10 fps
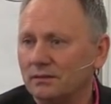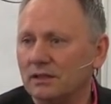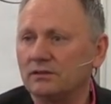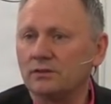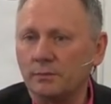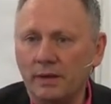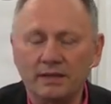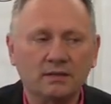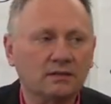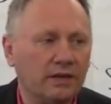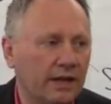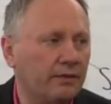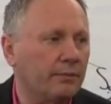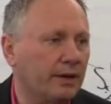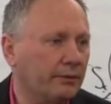These are the basics of how
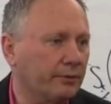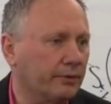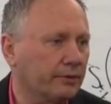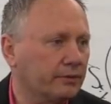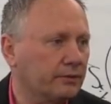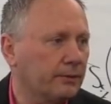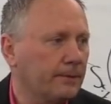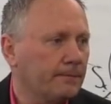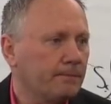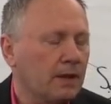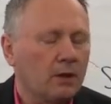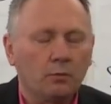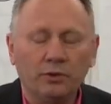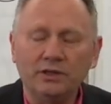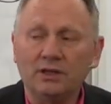the mind works.
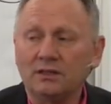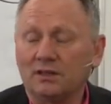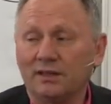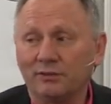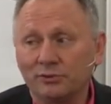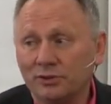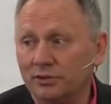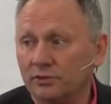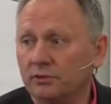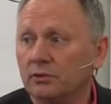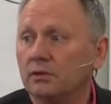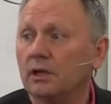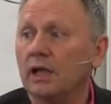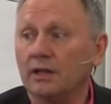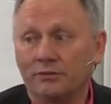When you get to level two
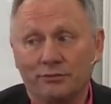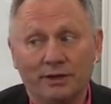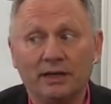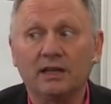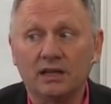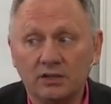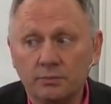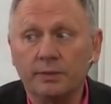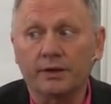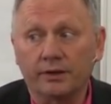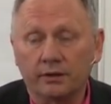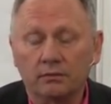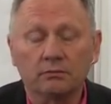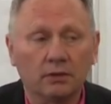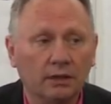and three, it gets bigger,
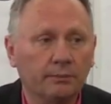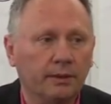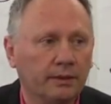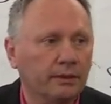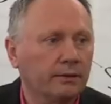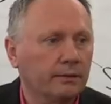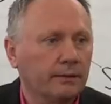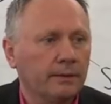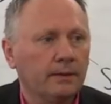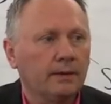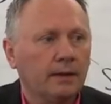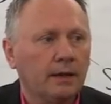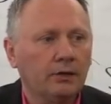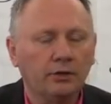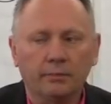really bigger.
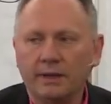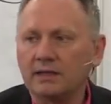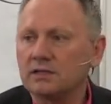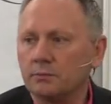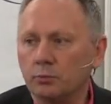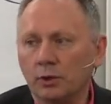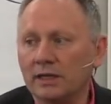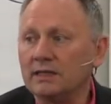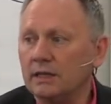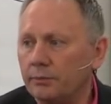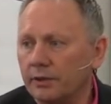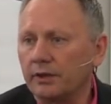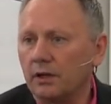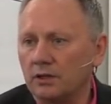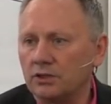And you can make some really deep
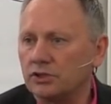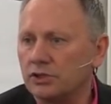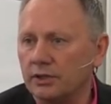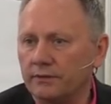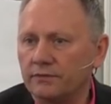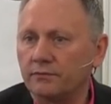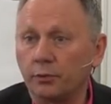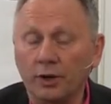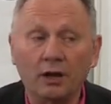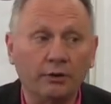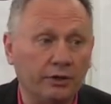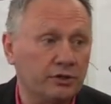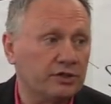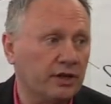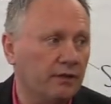unconscious shifts for not only
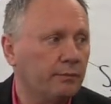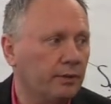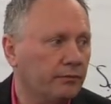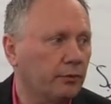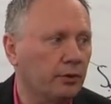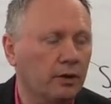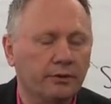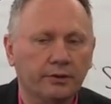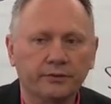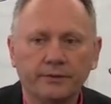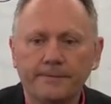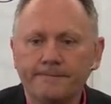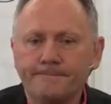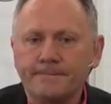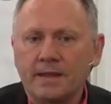yourself, but for others.
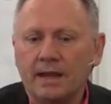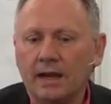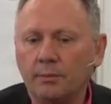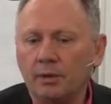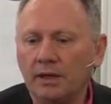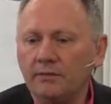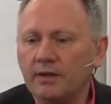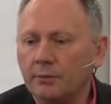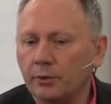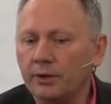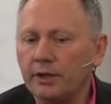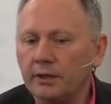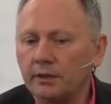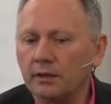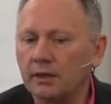And I believe that we're
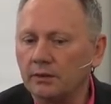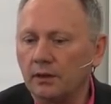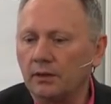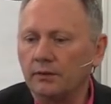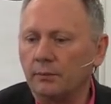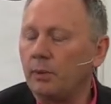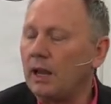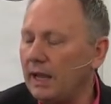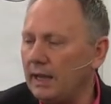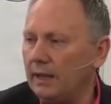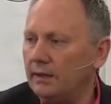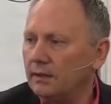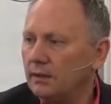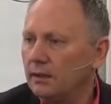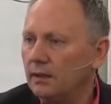here on the planet